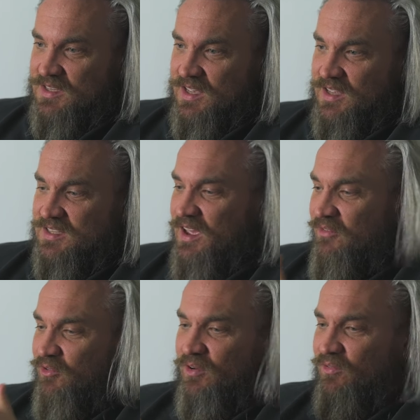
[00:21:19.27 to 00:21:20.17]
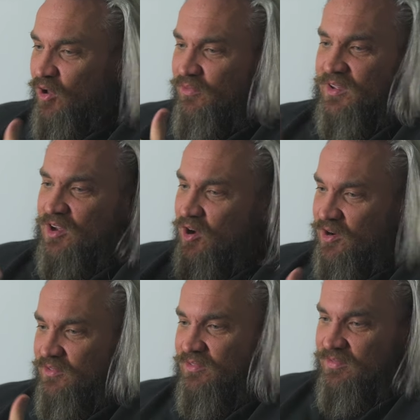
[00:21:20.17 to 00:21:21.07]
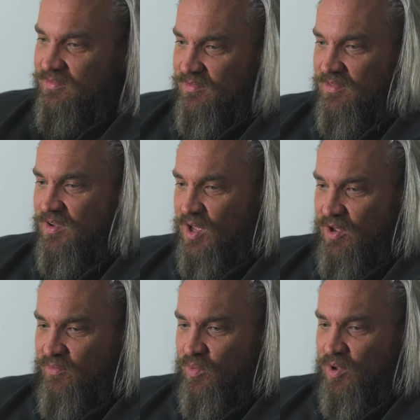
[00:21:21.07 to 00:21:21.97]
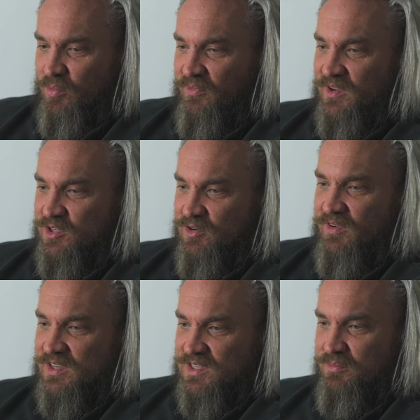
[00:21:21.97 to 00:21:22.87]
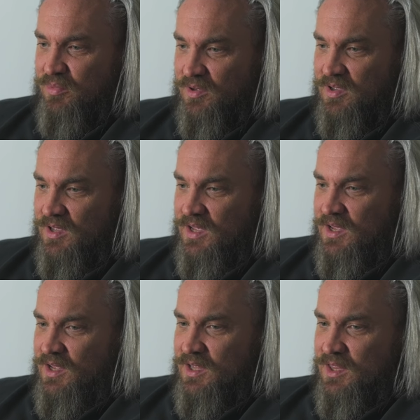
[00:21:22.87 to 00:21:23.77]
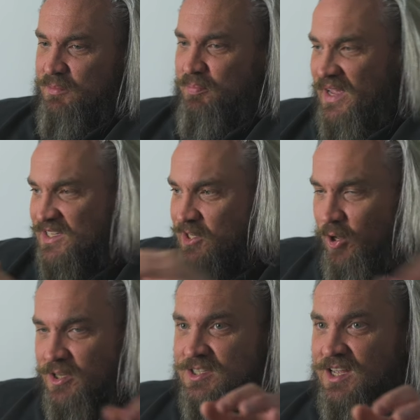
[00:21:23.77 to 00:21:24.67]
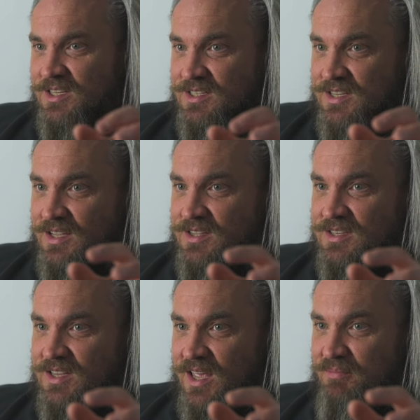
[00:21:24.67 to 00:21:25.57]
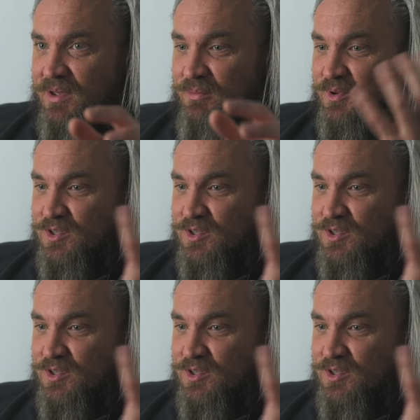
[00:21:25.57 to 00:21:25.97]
It's a, it's an ever evolving kind of of world professional wrestling, but the baseline stays exactly the same, man.